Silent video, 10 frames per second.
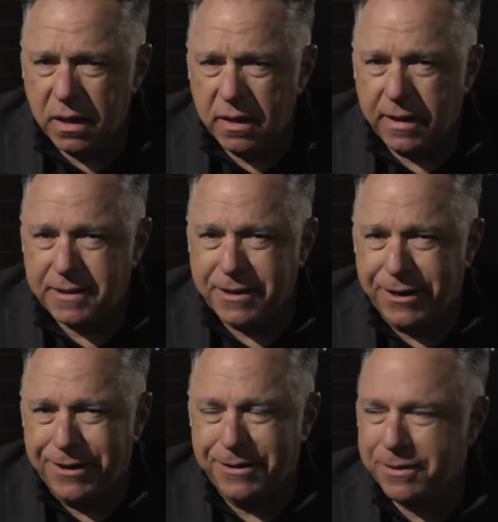that's
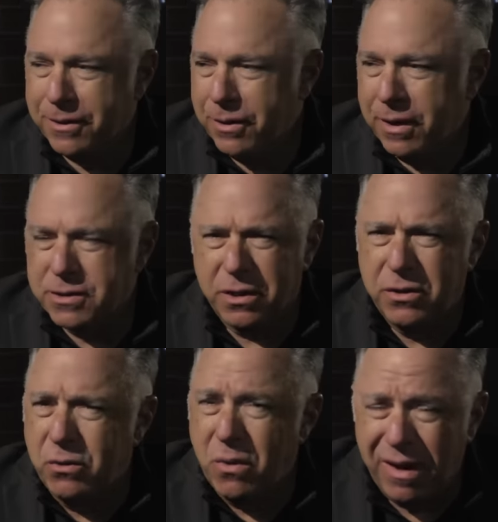going to
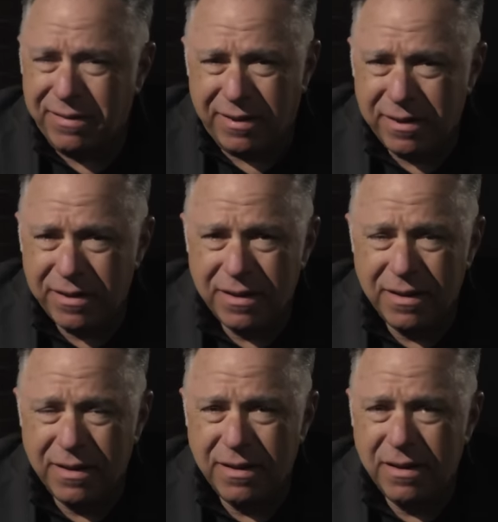do what?
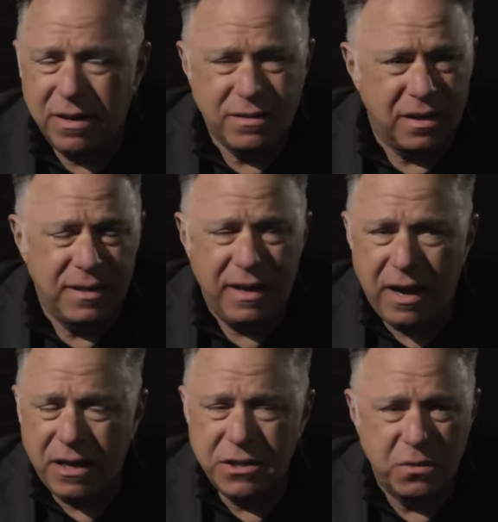Does he
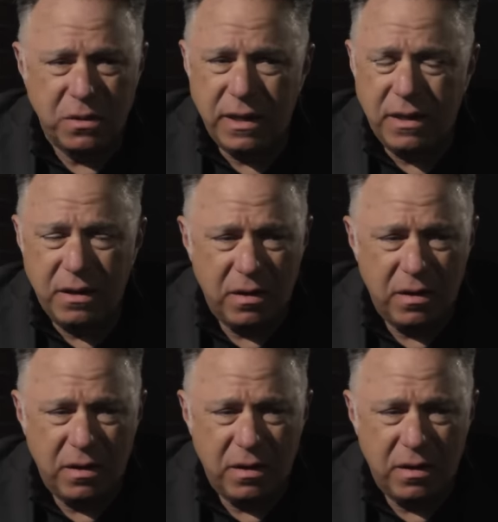actually